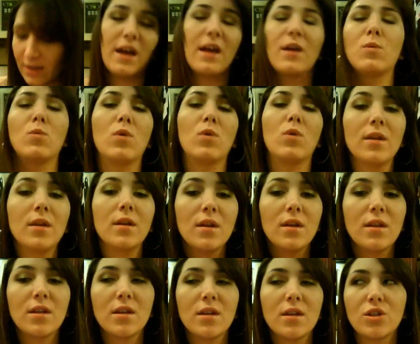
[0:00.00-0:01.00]
Now I
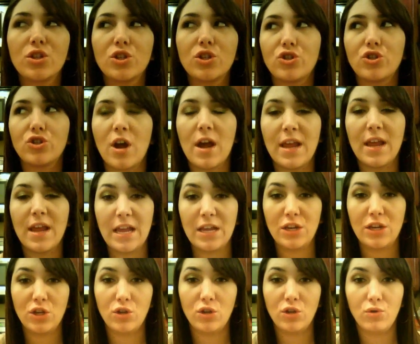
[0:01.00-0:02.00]
wanted to try
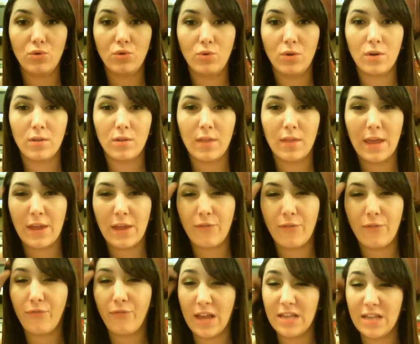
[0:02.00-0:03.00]
a new like
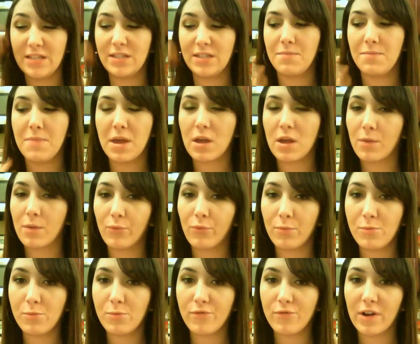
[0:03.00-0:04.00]
face makeup
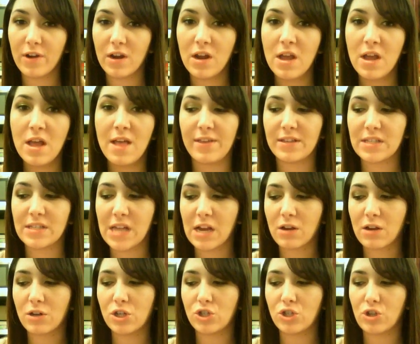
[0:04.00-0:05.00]
remover that's
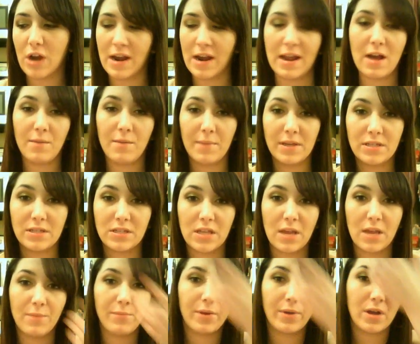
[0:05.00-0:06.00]
not going to dry out my
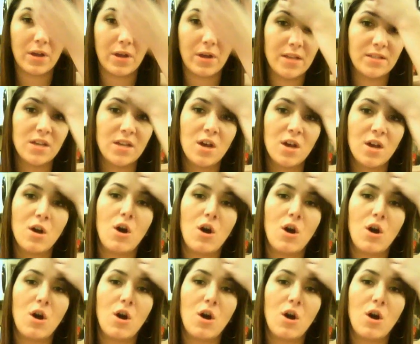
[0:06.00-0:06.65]
skin because